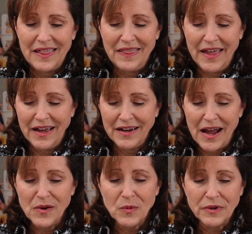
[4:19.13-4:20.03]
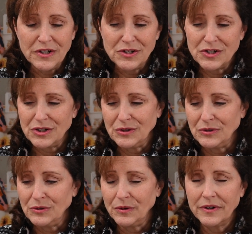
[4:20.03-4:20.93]
that I wanted
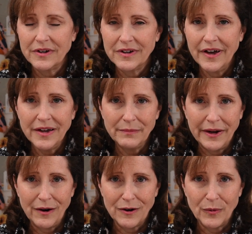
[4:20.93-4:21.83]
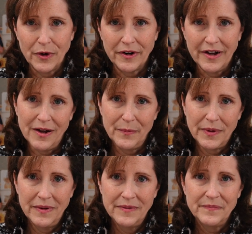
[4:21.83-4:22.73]
to cut my artwork up,
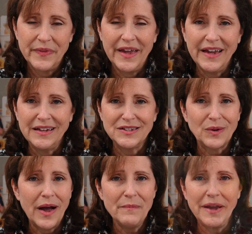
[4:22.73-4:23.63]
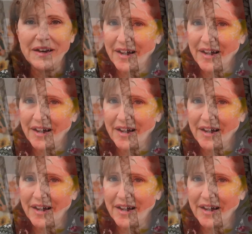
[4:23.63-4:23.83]
and so I made